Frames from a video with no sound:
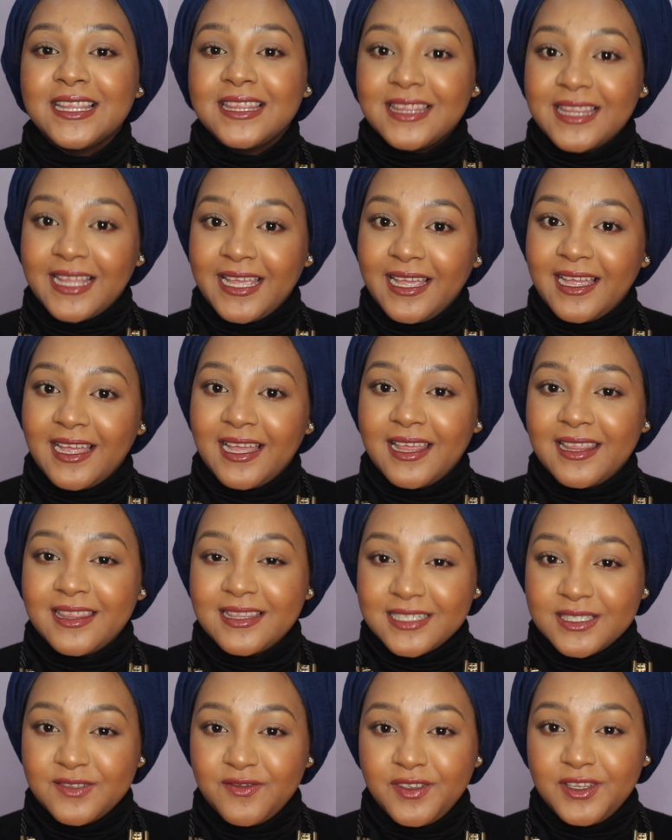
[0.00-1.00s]
like
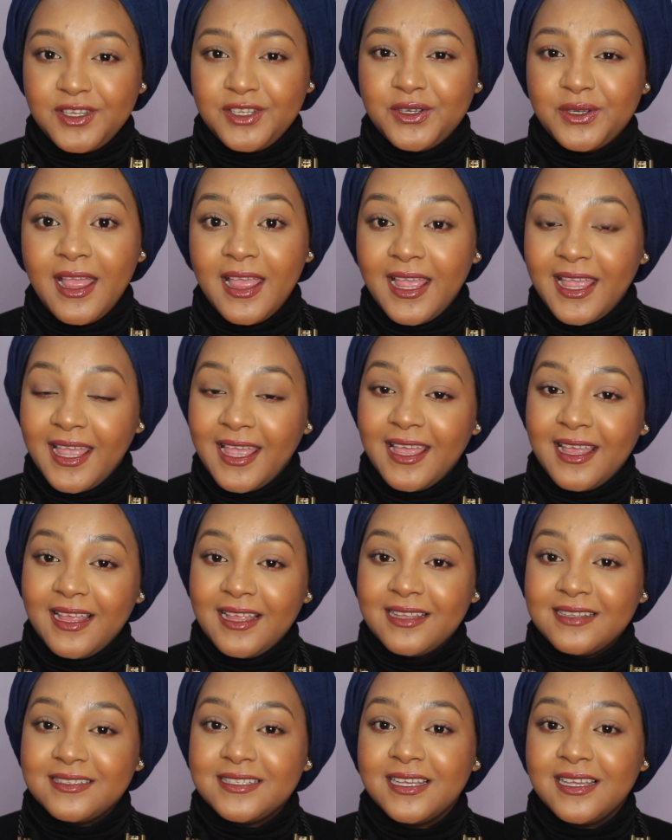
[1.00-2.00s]
this video
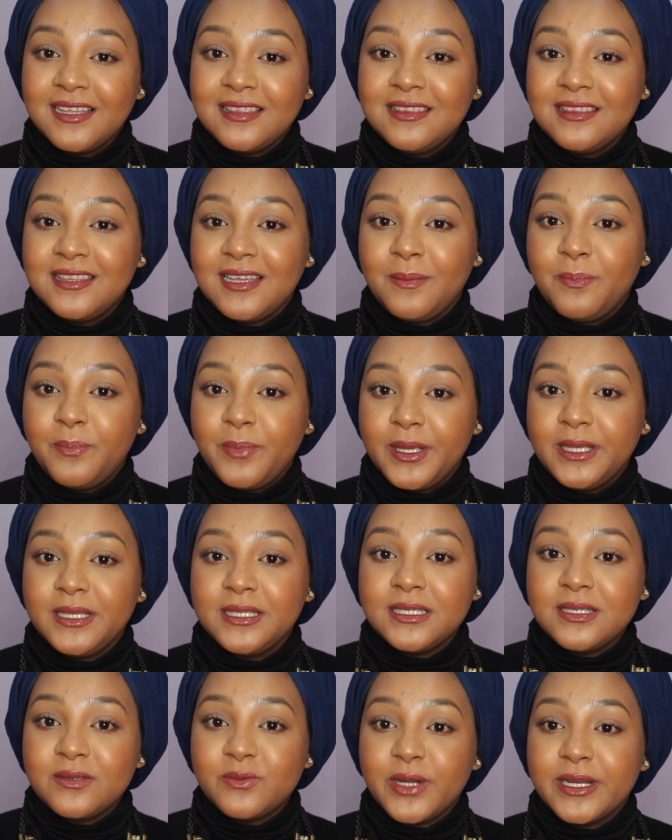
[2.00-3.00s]
and hit that
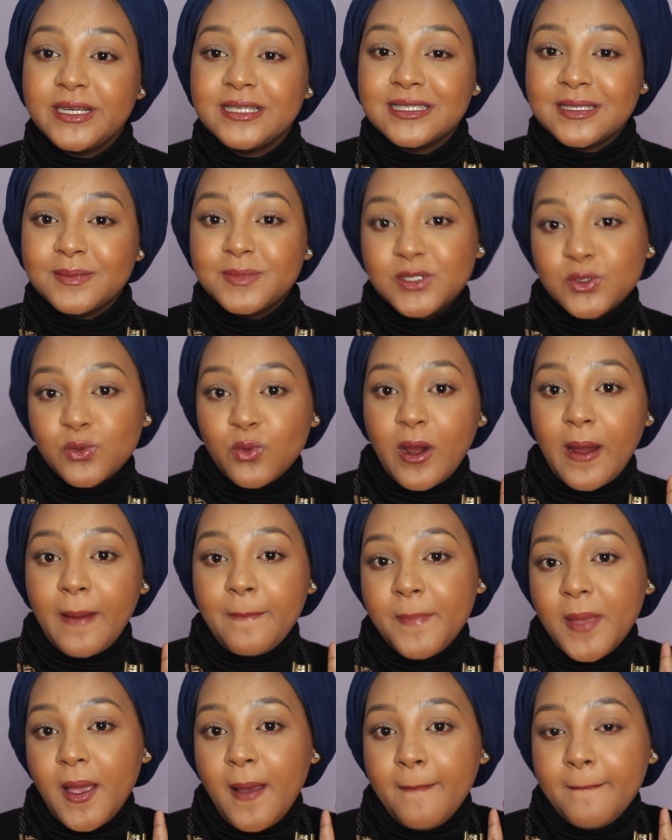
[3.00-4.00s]
big red subscribe
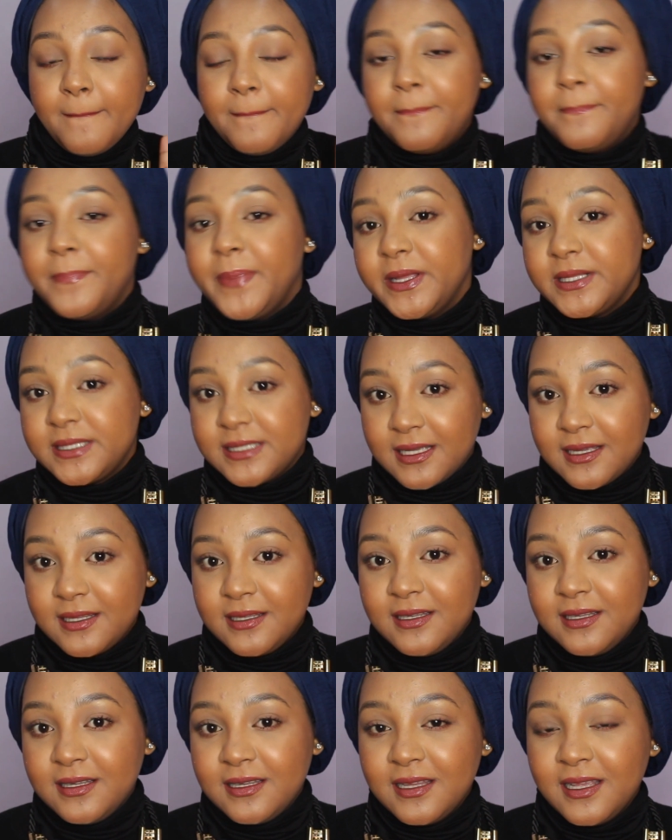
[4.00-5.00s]

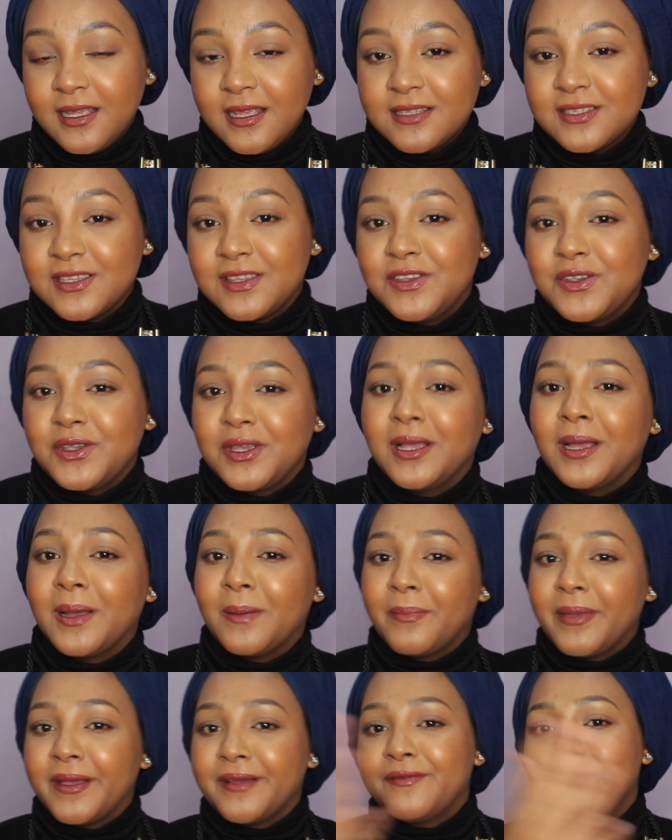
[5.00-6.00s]
button so that you can
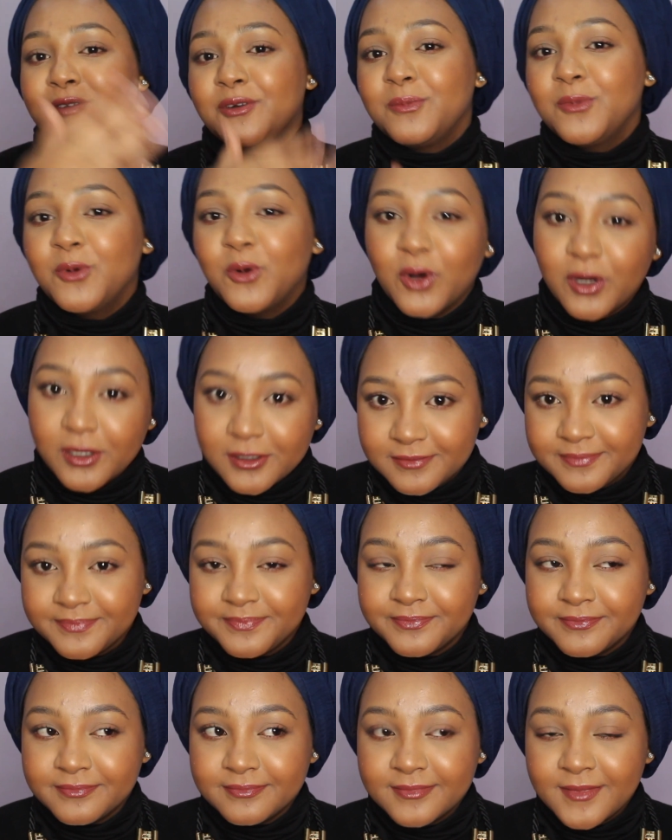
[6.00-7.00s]
come back for more.
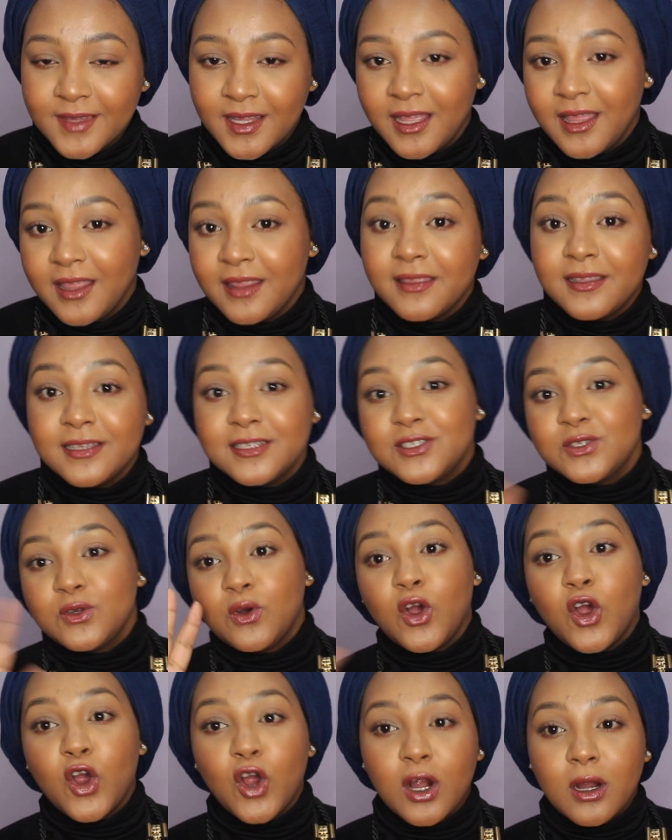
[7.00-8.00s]
There's no
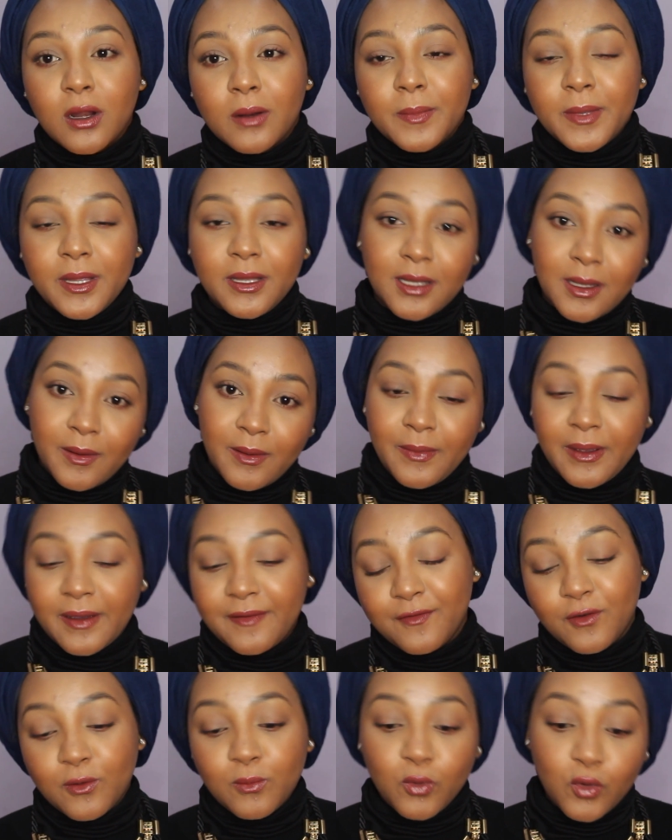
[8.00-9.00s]
harm in coming back
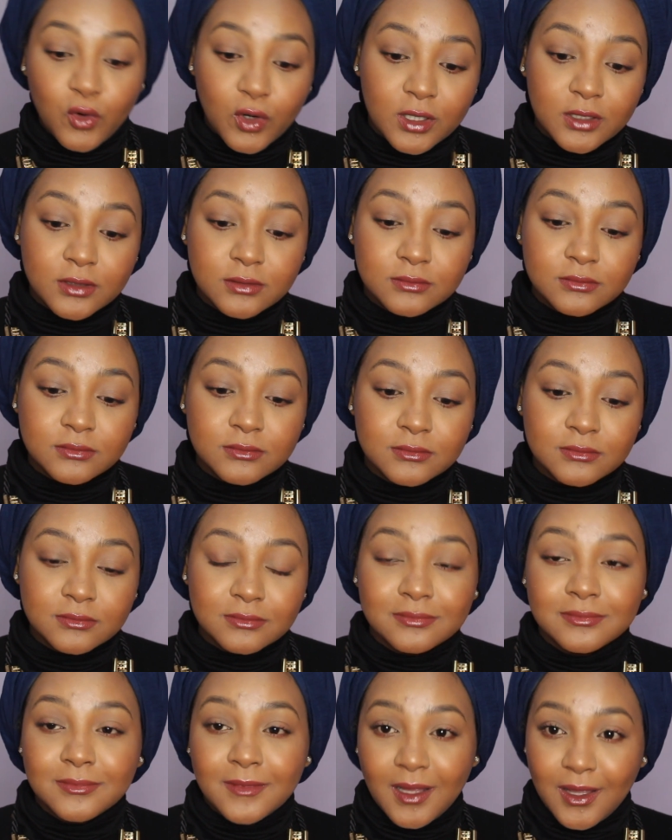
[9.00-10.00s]
for more.
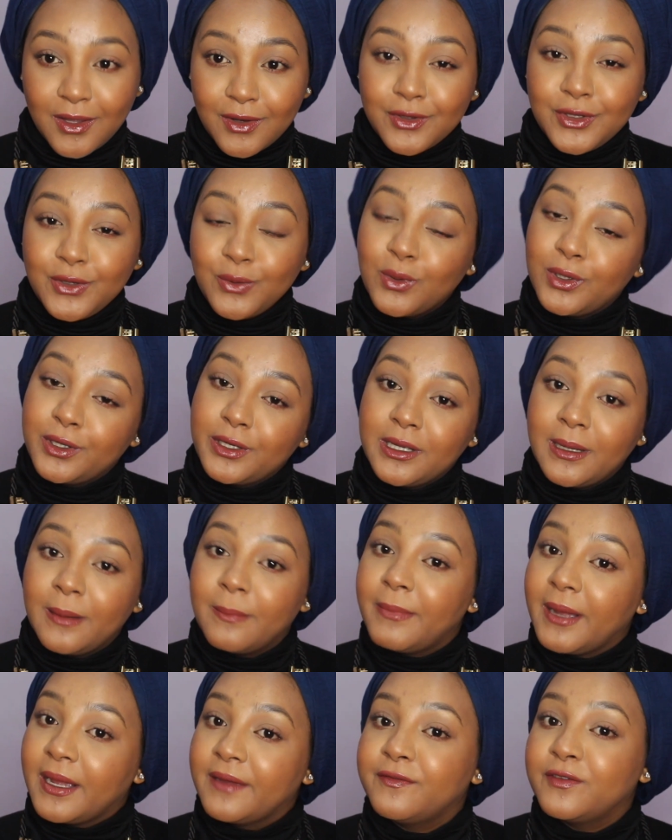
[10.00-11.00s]
I know you want to
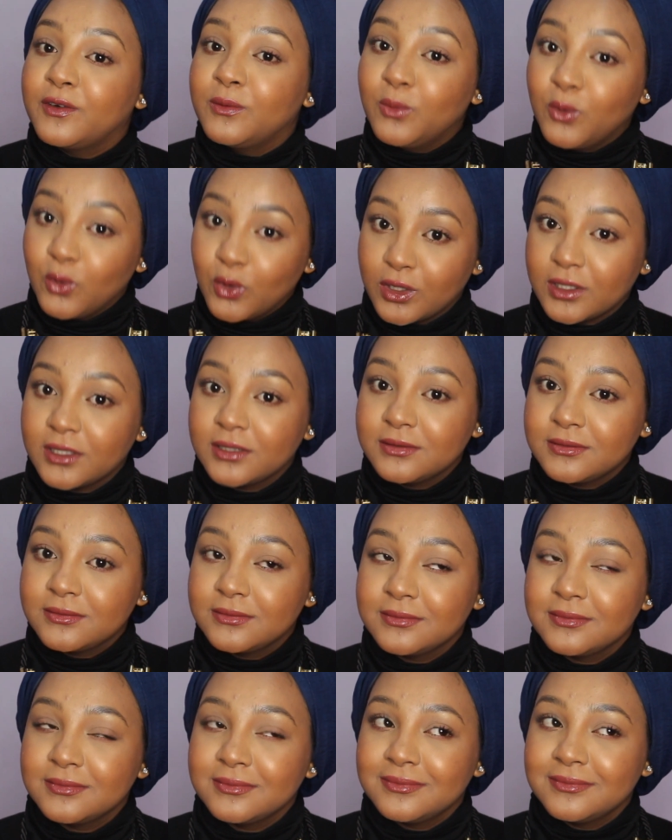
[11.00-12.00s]
come back for more
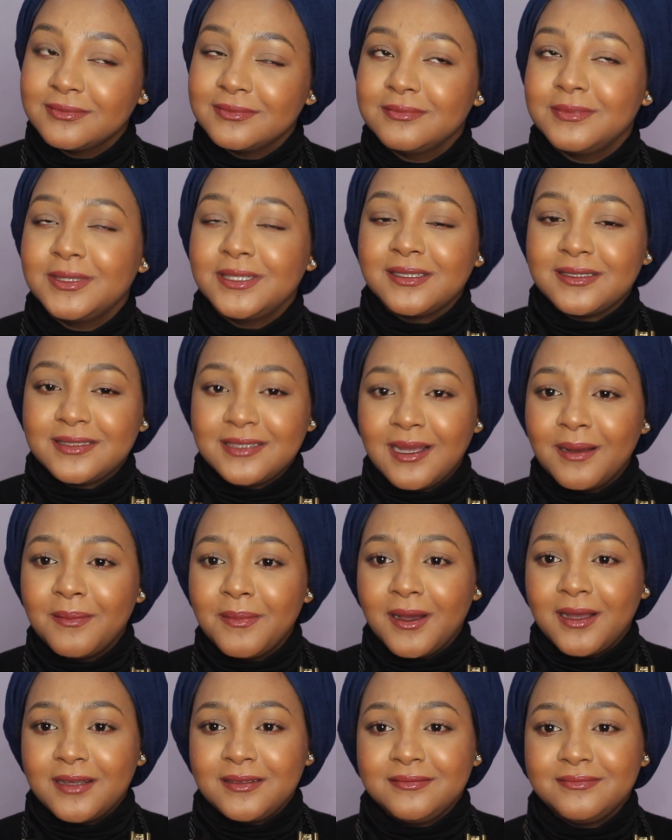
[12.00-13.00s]
because
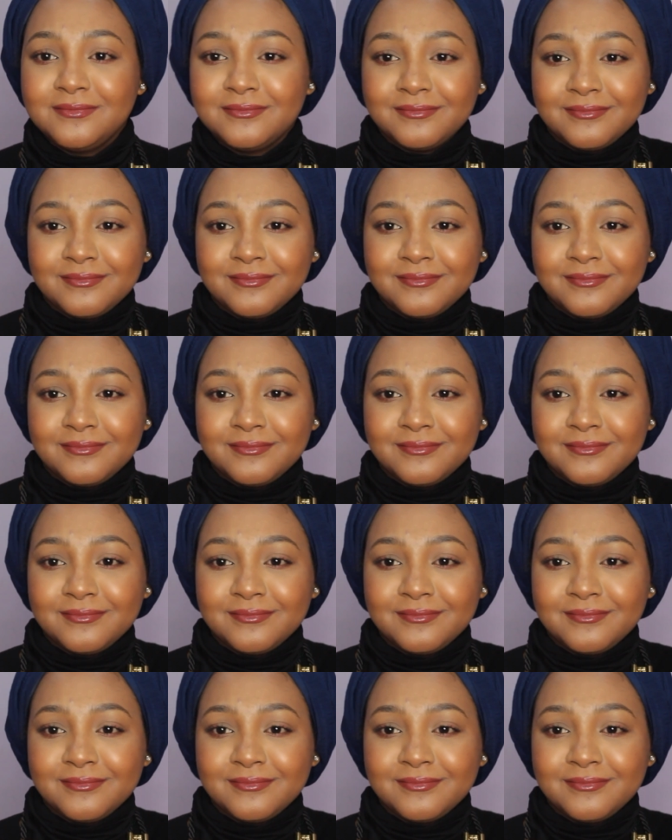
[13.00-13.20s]
come on,